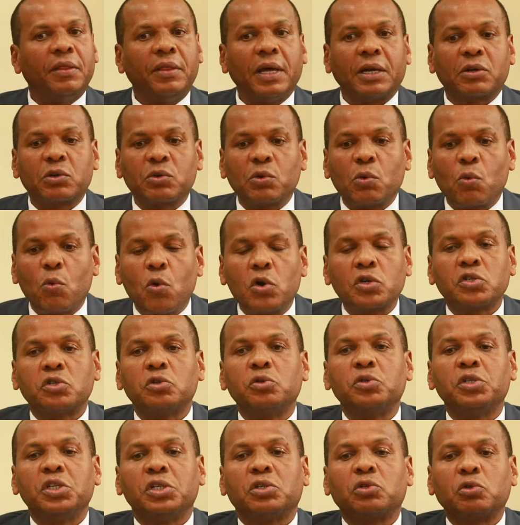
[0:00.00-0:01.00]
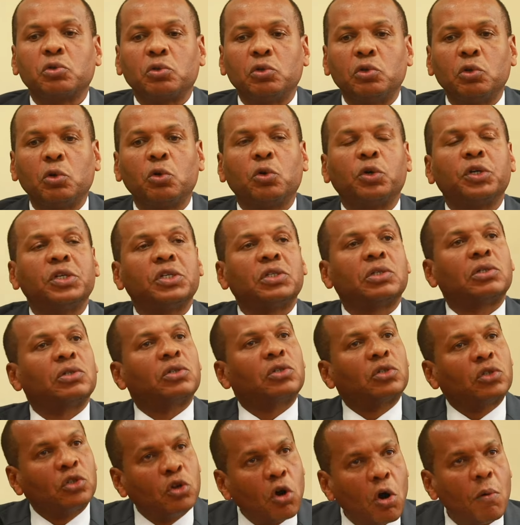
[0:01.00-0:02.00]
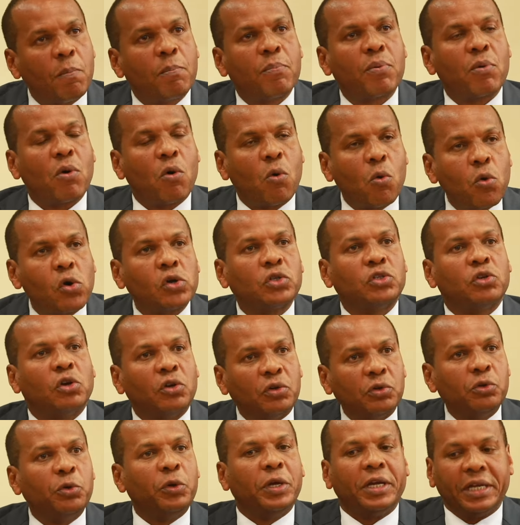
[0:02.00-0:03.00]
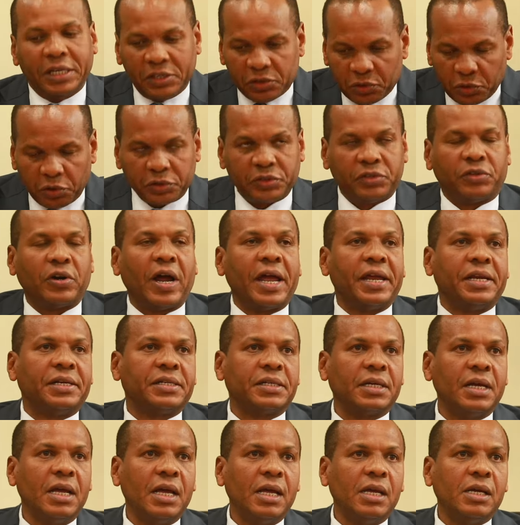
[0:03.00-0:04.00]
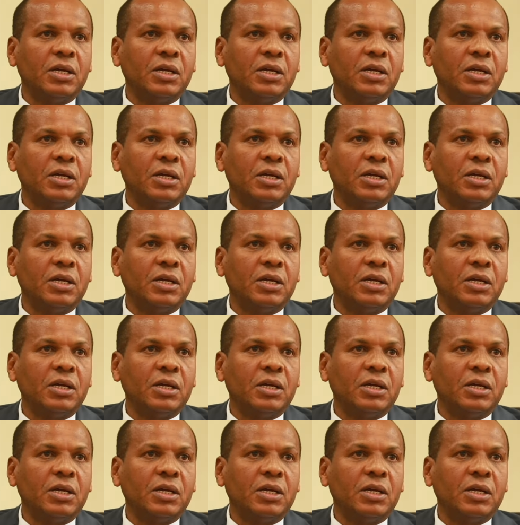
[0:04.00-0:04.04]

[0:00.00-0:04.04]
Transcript: that what you need to do is stop what you're doing is not right.